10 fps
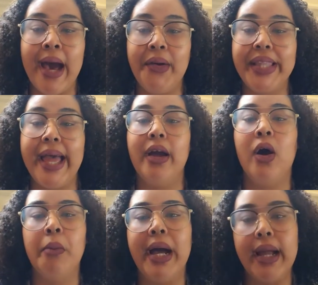Like, oh
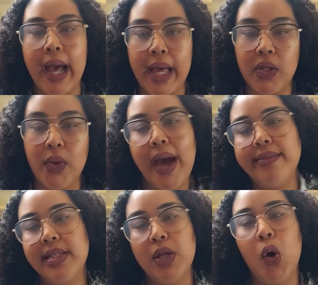my God, you have
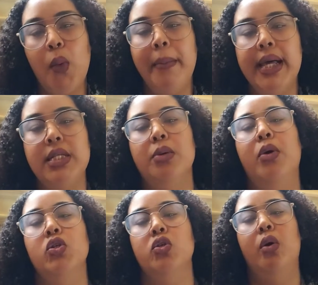so much
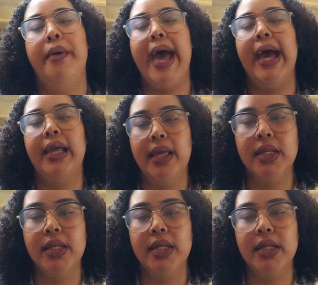emotional baggage.